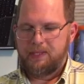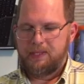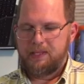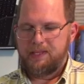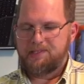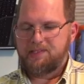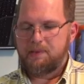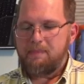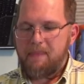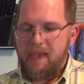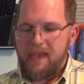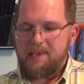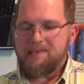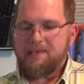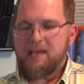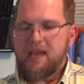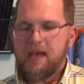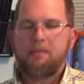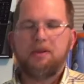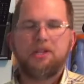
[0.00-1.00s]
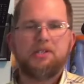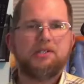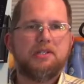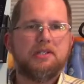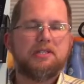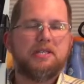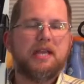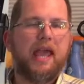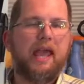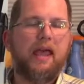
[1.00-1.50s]
It's amazing how much
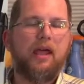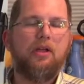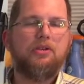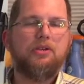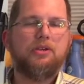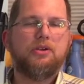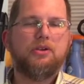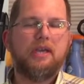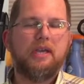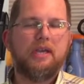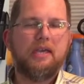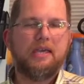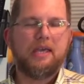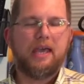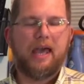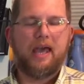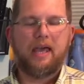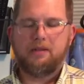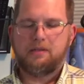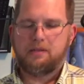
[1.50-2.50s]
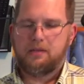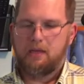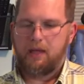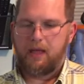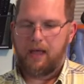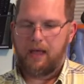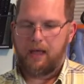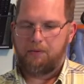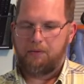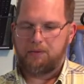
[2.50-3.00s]
detail you can get
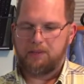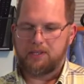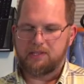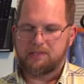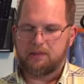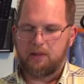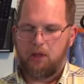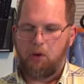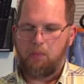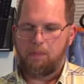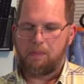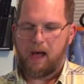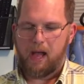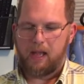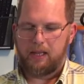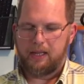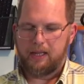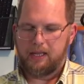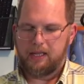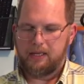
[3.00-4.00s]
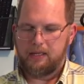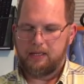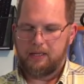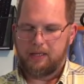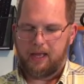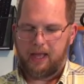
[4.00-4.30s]
with this low polygon.